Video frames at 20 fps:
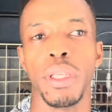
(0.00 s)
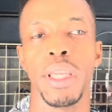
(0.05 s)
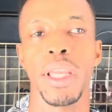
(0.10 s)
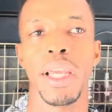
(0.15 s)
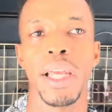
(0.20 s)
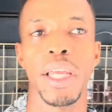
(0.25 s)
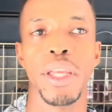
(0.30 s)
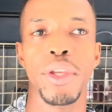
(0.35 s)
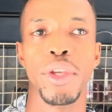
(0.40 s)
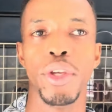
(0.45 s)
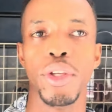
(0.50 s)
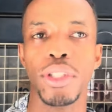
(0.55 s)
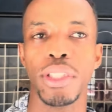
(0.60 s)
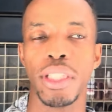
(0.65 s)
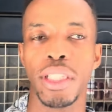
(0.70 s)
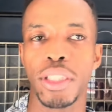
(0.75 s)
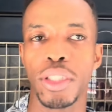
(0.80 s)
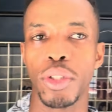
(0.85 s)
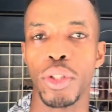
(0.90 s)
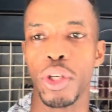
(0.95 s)
Yeah, you use
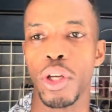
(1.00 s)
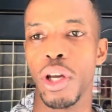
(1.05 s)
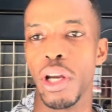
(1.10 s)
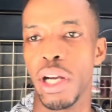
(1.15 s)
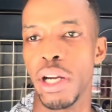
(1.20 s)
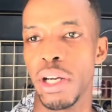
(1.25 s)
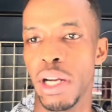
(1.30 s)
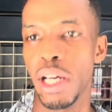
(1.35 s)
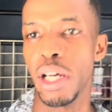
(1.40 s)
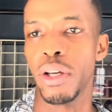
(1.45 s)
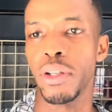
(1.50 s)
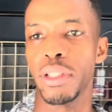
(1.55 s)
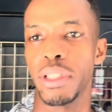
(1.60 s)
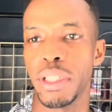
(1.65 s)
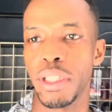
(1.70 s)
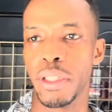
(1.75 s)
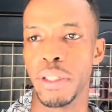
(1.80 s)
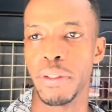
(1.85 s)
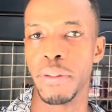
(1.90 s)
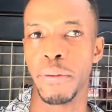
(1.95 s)
this to go around.
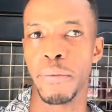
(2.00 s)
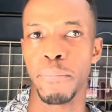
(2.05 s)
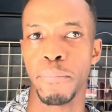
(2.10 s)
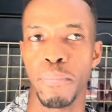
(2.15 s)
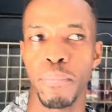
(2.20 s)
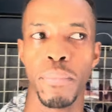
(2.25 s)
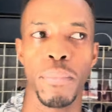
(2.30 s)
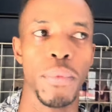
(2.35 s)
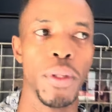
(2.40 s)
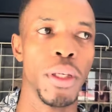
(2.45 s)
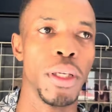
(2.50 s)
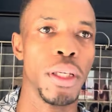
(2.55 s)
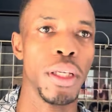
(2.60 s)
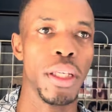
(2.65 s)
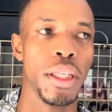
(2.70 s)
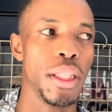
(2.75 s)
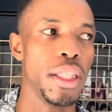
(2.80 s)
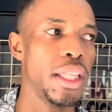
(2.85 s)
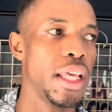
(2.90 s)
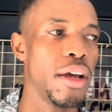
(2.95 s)

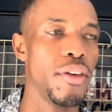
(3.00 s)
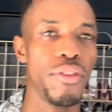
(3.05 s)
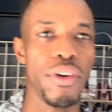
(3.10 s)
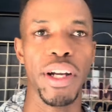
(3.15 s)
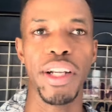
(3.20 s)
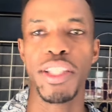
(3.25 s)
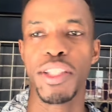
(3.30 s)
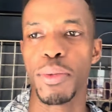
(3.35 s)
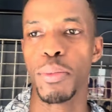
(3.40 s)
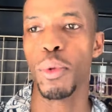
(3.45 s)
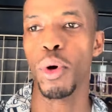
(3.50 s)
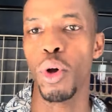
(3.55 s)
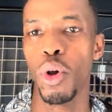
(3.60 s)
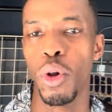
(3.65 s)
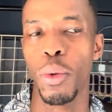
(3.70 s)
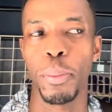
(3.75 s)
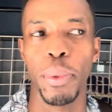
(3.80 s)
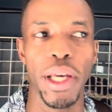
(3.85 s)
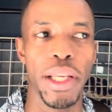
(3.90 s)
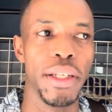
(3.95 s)
They're very
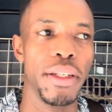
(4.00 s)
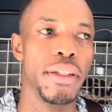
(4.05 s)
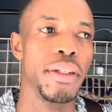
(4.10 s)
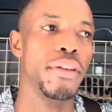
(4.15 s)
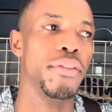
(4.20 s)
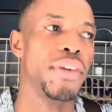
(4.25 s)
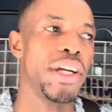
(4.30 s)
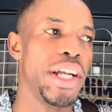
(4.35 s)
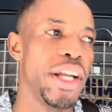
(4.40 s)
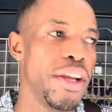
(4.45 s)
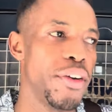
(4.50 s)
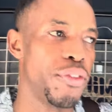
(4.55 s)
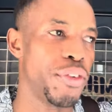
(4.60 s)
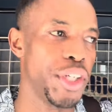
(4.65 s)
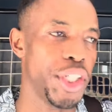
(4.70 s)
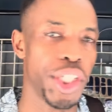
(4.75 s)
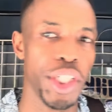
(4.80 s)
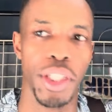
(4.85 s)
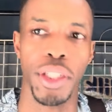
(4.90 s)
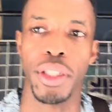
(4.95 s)
small but very
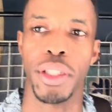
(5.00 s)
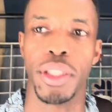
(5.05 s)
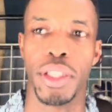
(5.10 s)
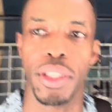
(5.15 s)
efficient.